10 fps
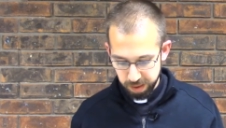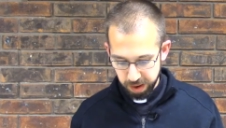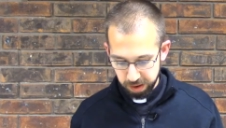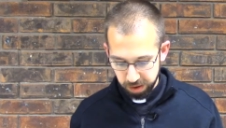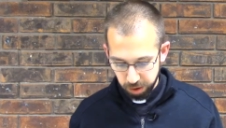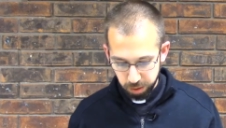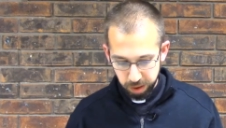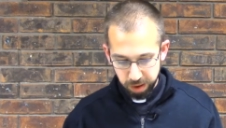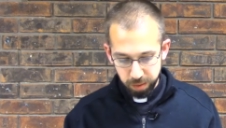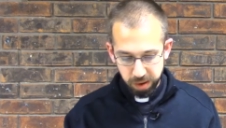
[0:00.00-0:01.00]
And
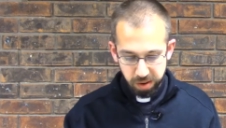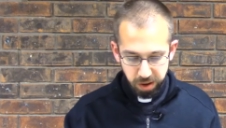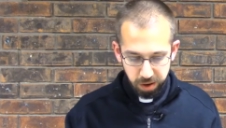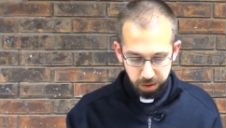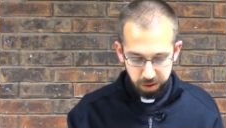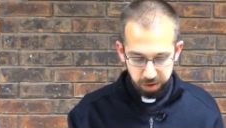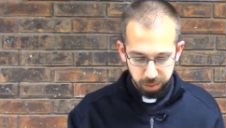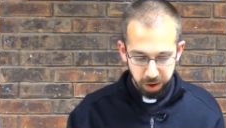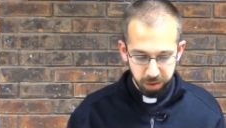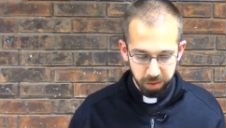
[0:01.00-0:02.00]
so we see here as
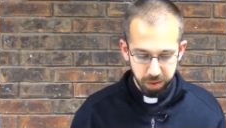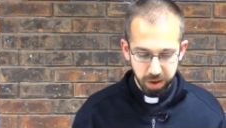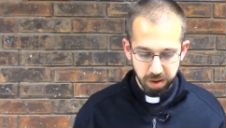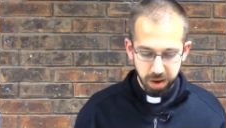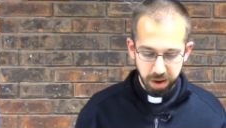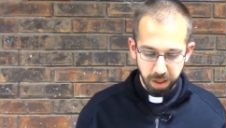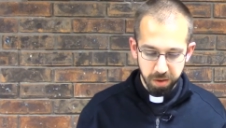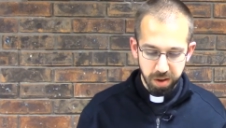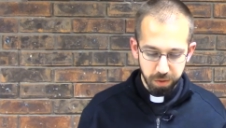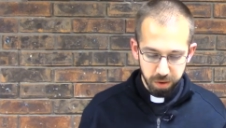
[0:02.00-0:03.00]
well another
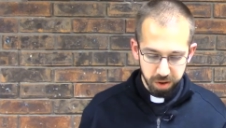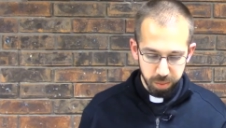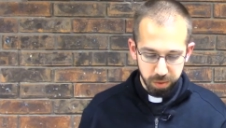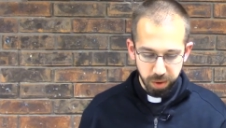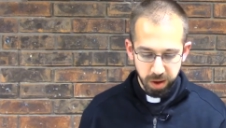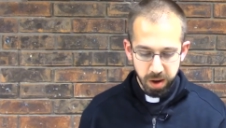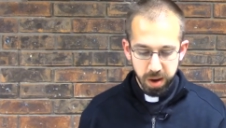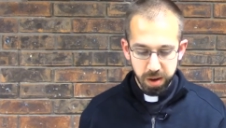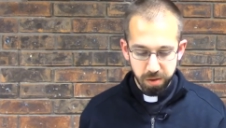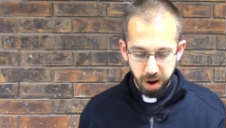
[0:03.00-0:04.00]
difference between
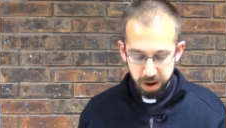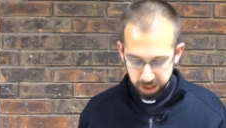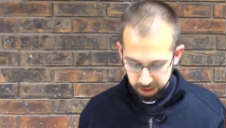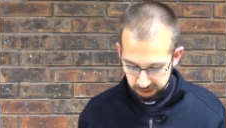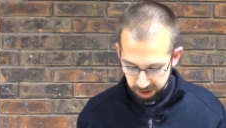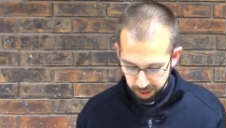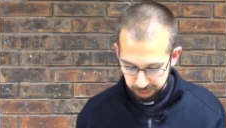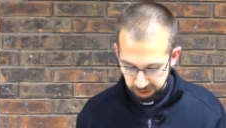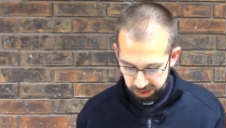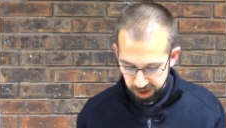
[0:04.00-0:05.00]
John and the
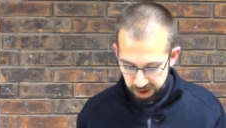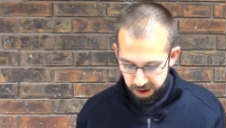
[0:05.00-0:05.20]
synoptics, that